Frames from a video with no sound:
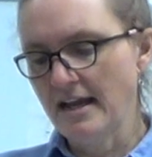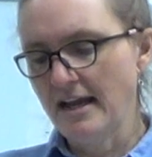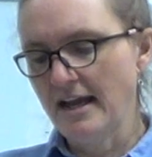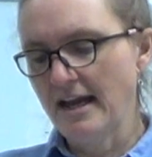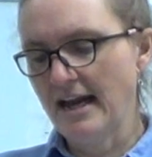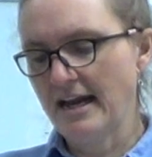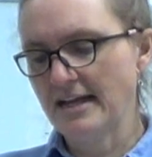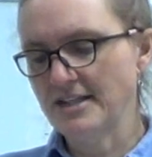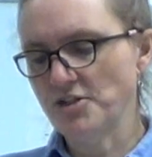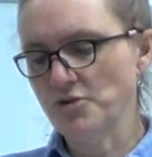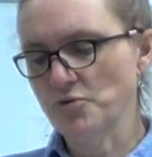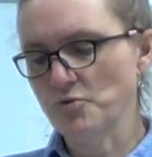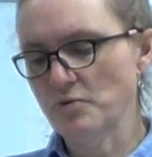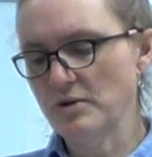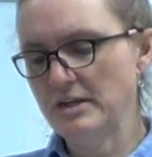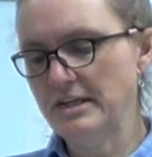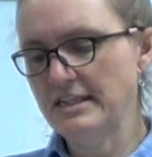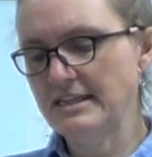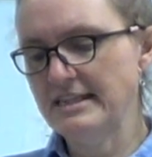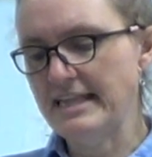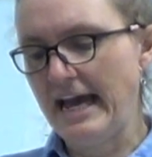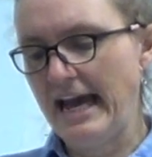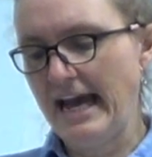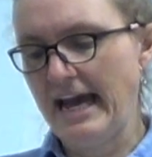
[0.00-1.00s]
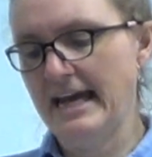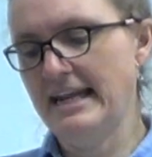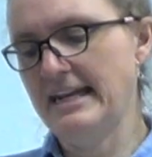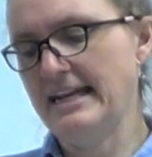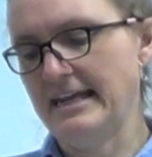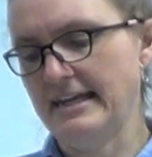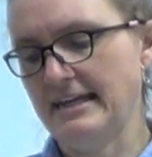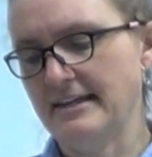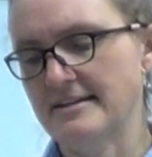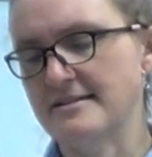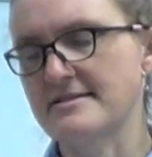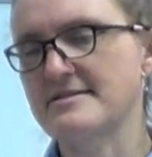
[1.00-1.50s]
and you read the
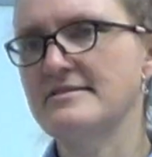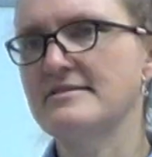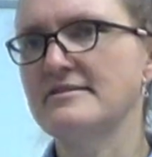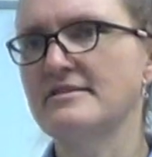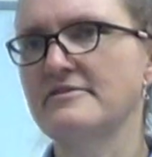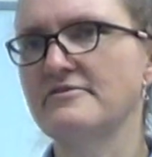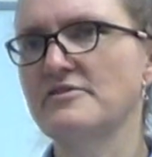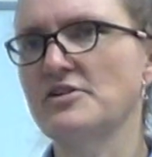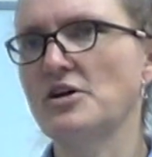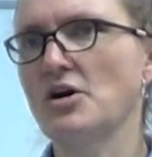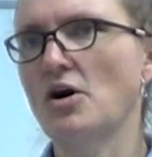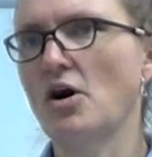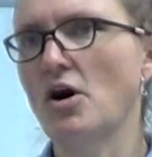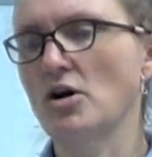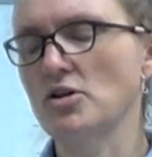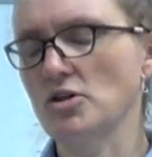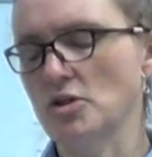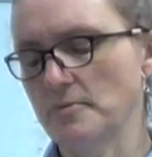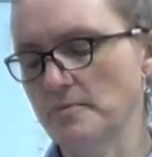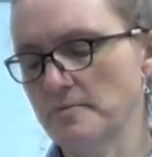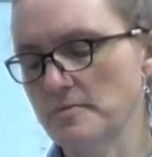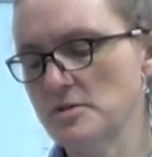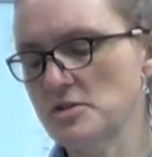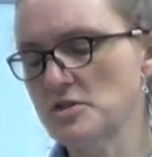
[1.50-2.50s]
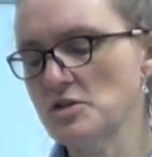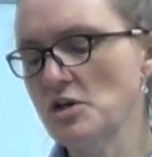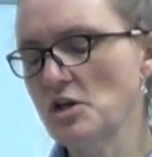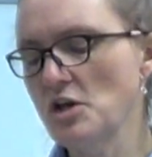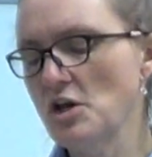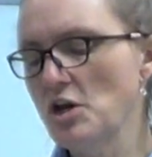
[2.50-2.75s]
headings of the columns.